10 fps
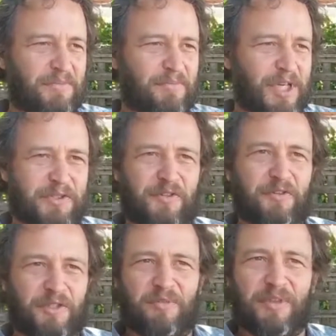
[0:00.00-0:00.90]

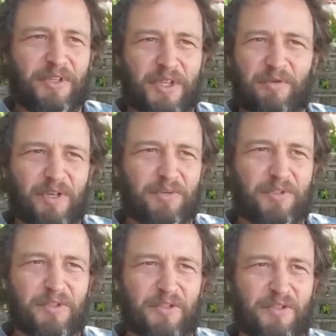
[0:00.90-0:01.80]
milestone or something, that they were
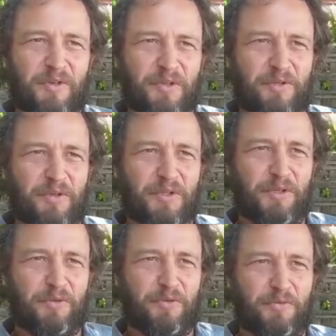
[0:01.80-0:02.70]
able to just go into a
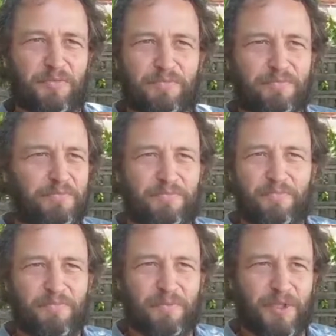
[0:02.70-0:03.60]
new
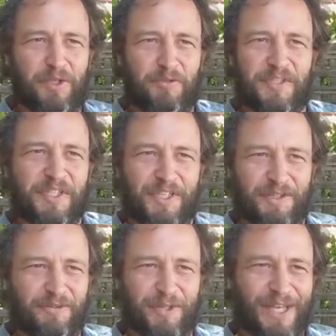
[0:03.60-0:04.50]
city,
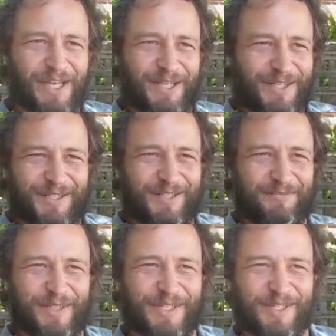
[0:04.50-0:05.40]
a new land,
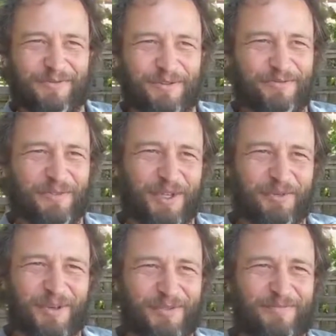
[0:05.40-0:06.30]
someplace they weren't
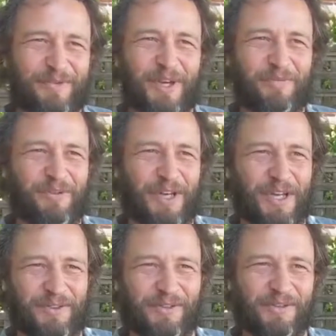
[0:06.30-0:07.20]
familiar with, break
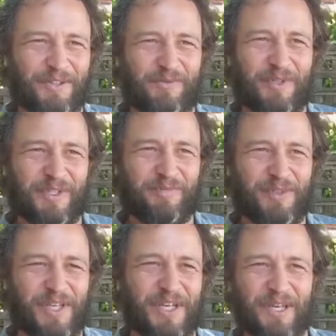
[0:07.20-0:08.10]
out their instruments and
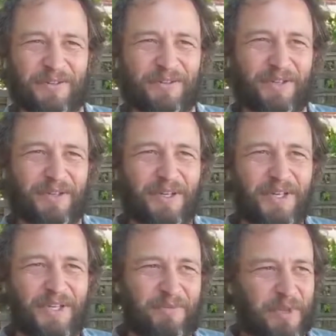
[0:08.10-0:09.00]
play together,
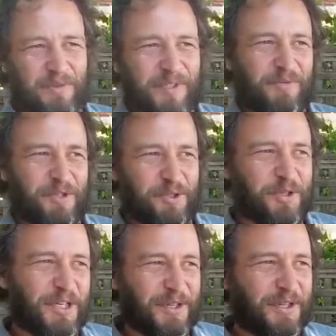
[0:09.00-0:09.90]
and people seemed to
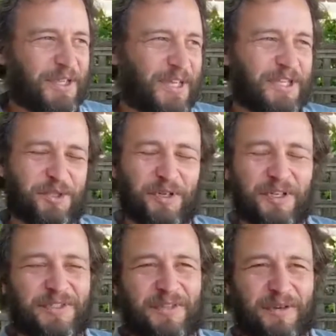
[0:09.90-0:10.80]
enjoy it, and they
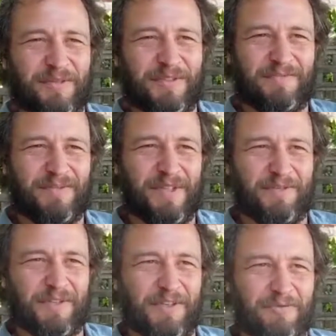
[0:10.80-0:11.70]
enjoyed it, so that was
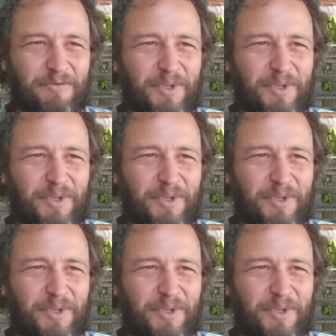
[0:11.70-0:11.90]
good enough for